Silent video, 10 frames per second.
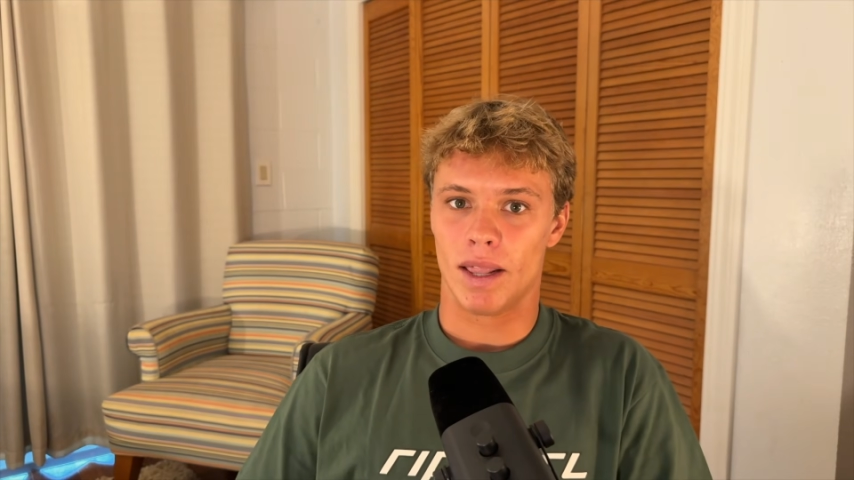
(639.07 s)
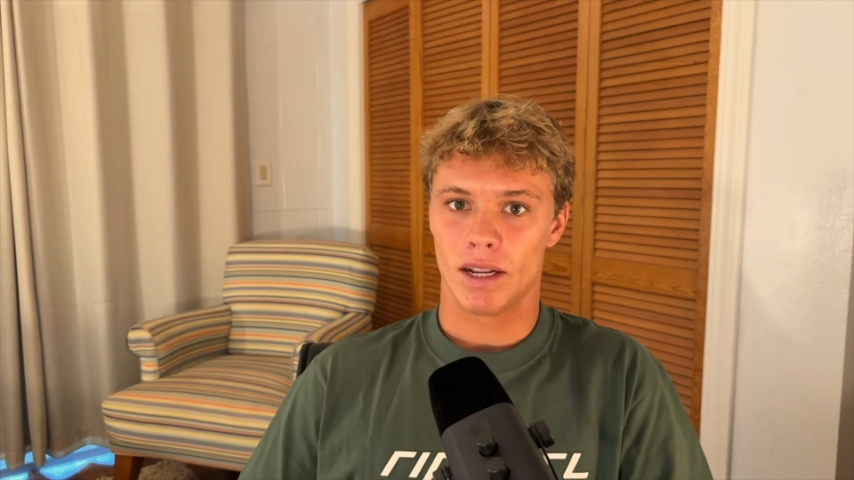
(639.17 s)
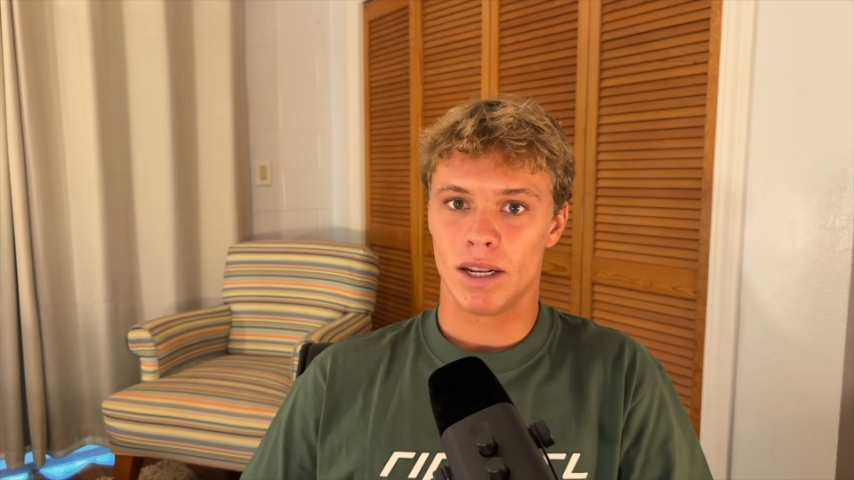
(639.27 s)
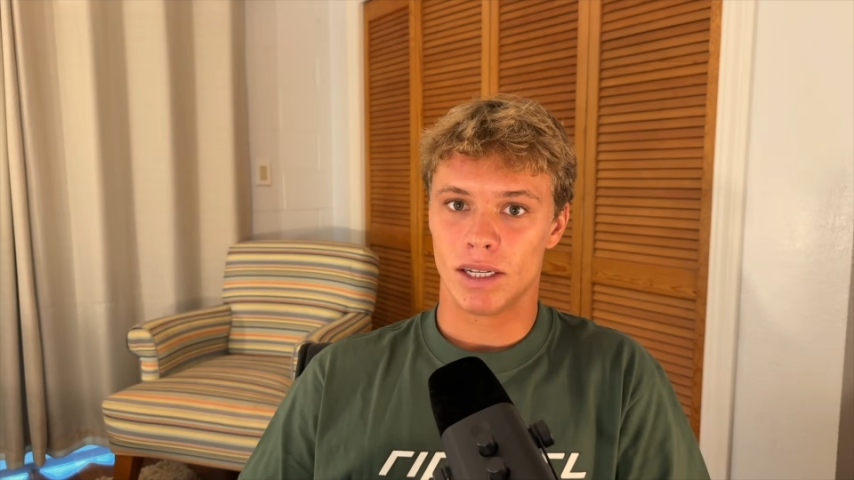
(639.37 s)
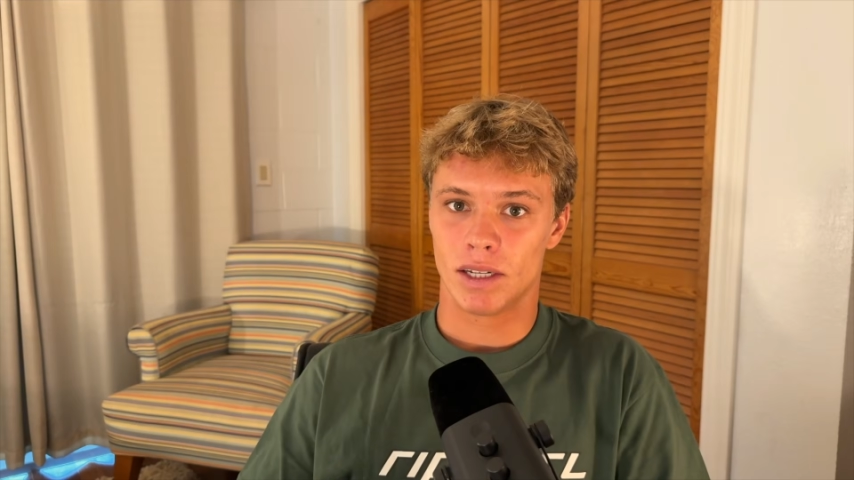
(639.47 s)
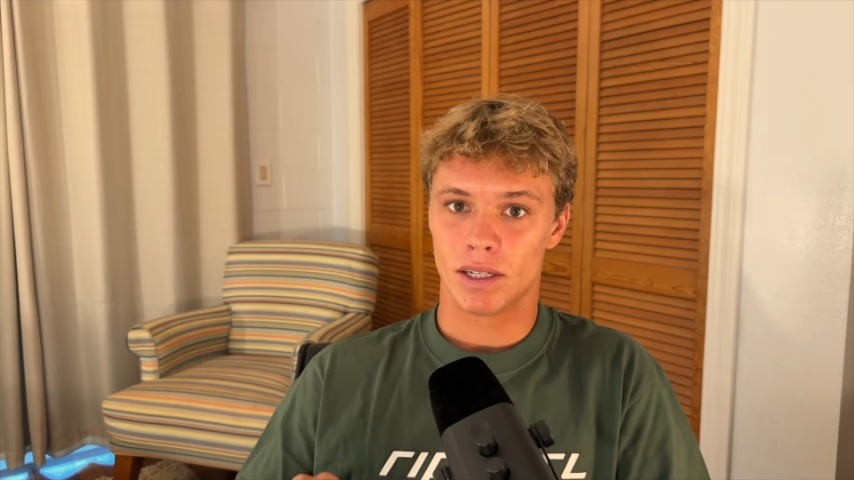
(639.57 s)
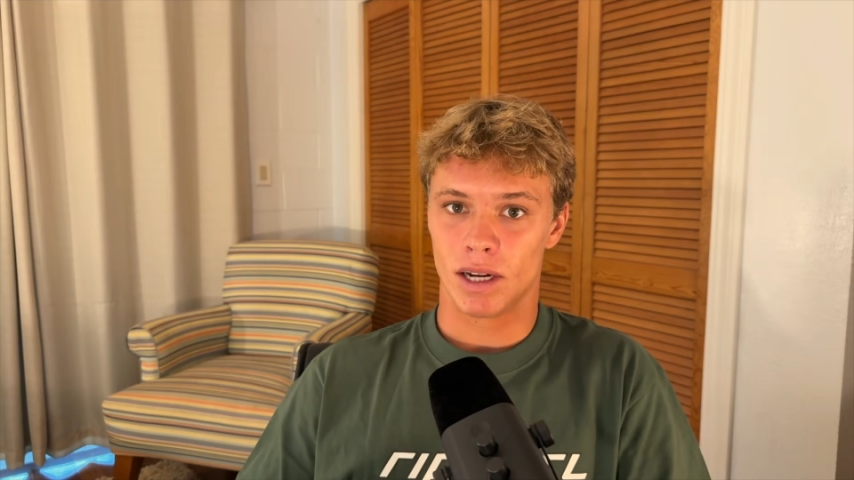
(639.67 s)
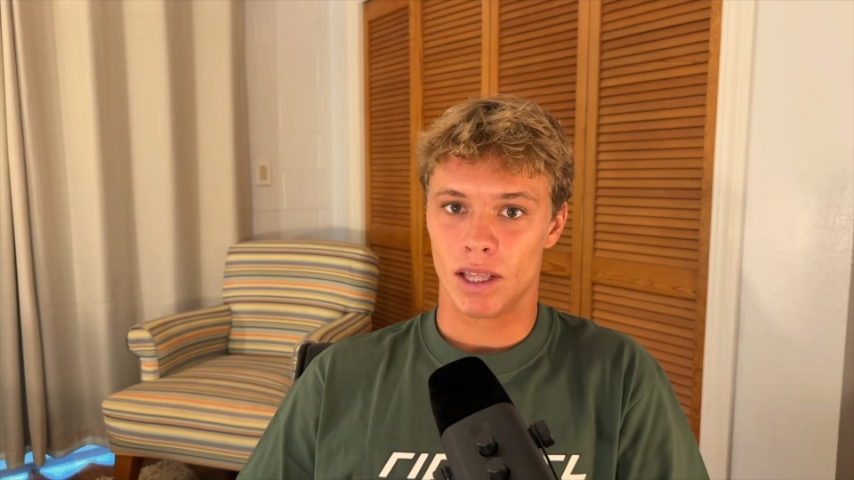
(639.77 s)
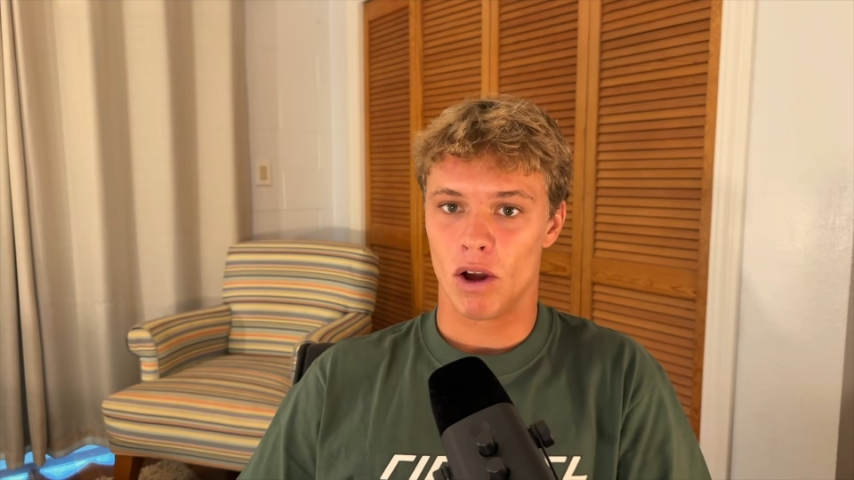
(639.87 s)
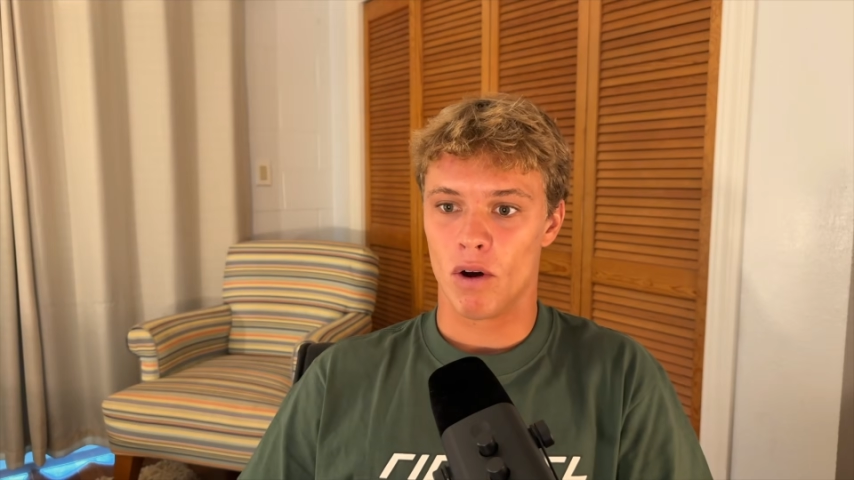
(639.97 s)
like
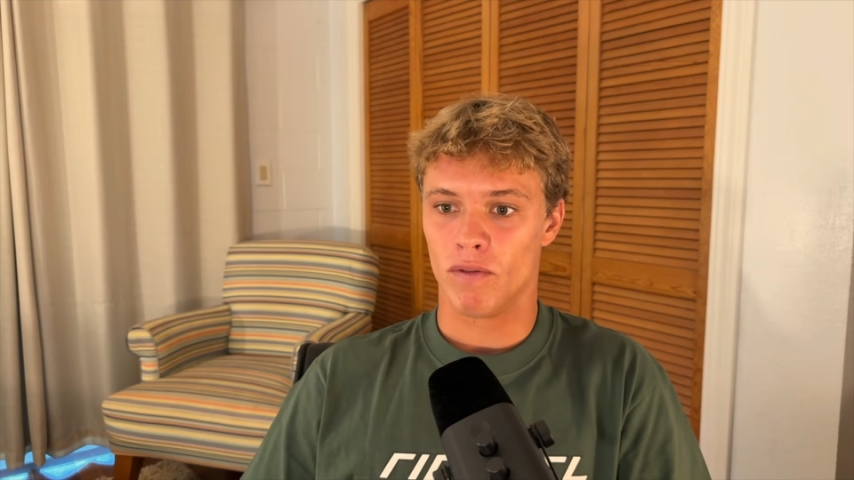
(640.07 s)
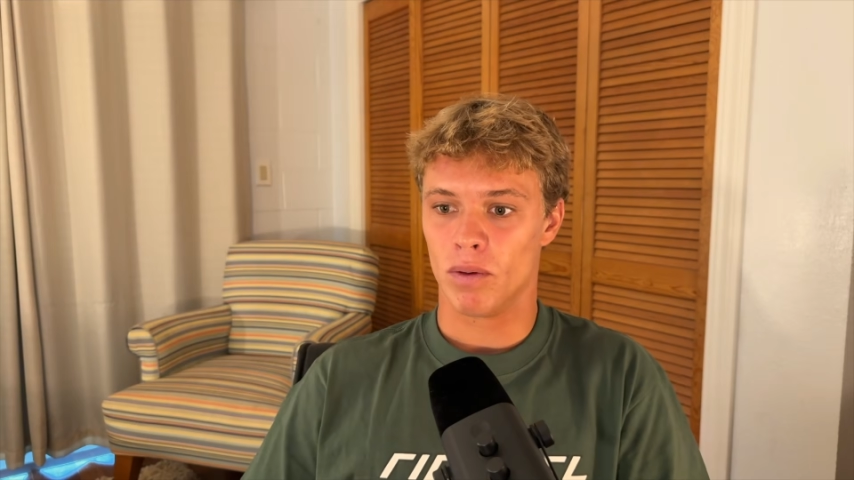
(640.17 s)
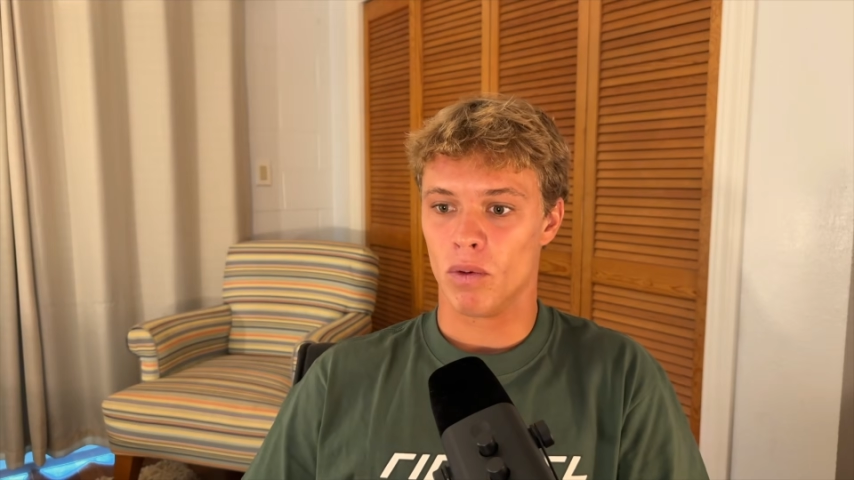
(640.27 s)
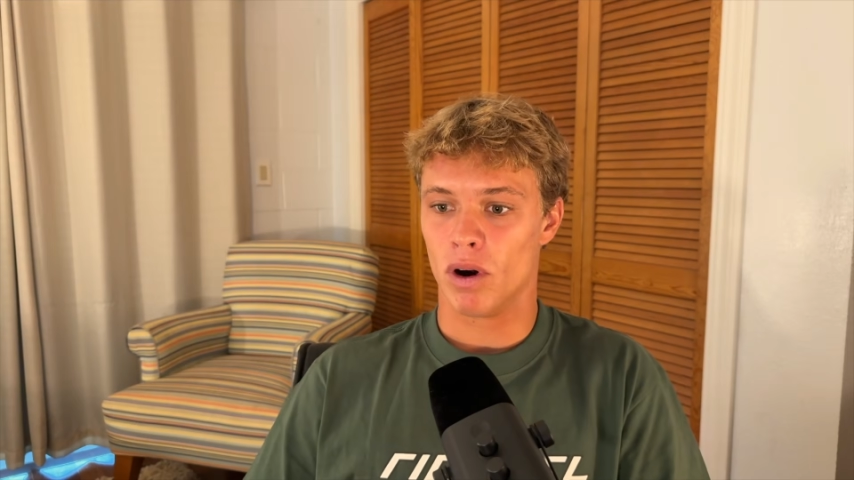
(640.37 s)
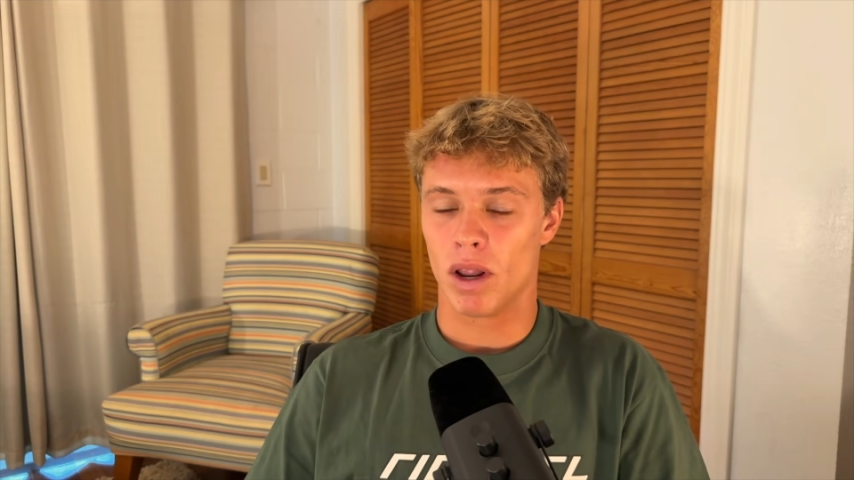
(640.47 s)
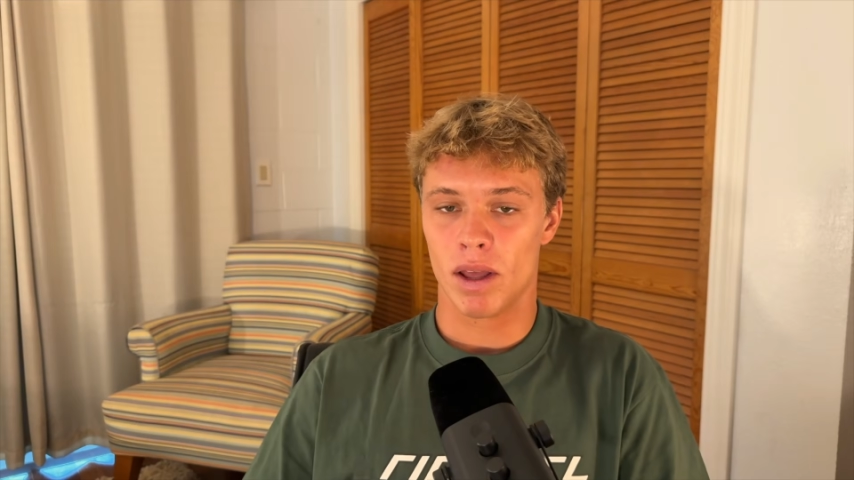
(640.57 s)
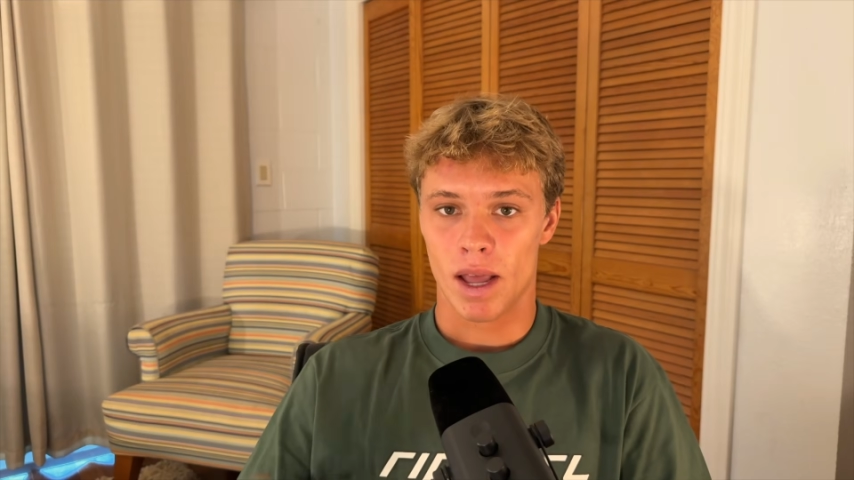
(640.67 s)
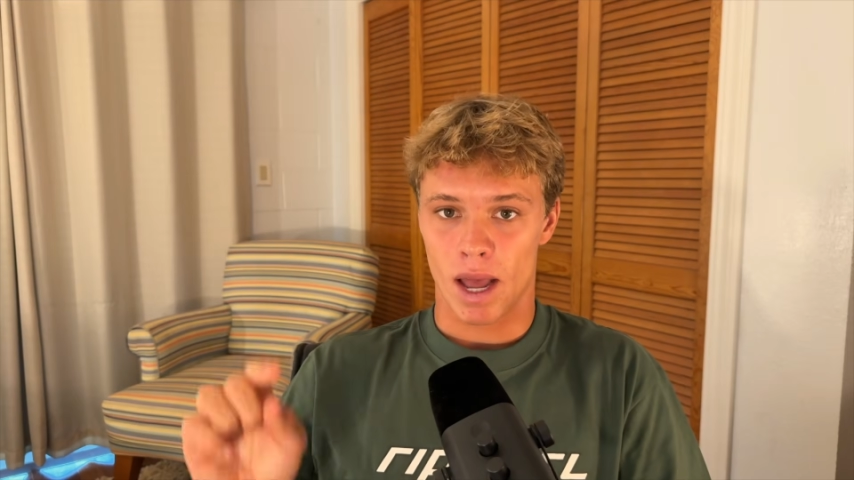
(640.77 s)
necessarily over your board.